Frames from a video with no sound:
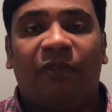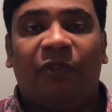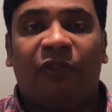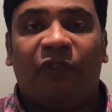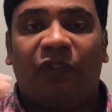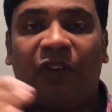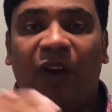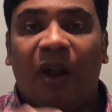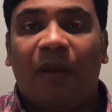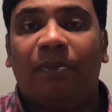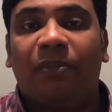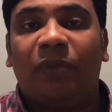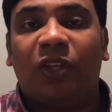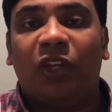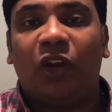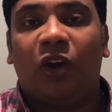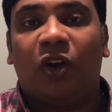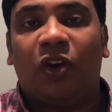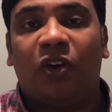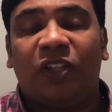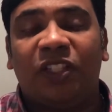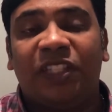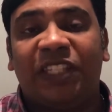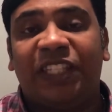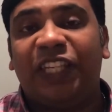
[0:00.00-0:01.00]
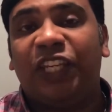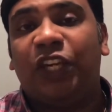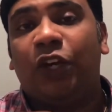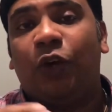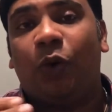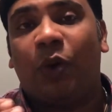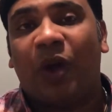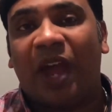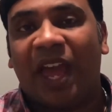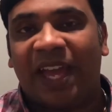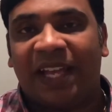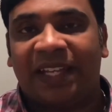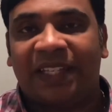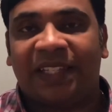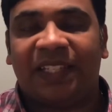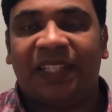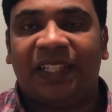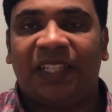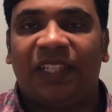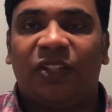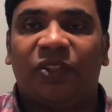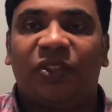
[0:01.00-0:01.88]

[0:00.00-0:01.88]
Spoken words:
from your COS.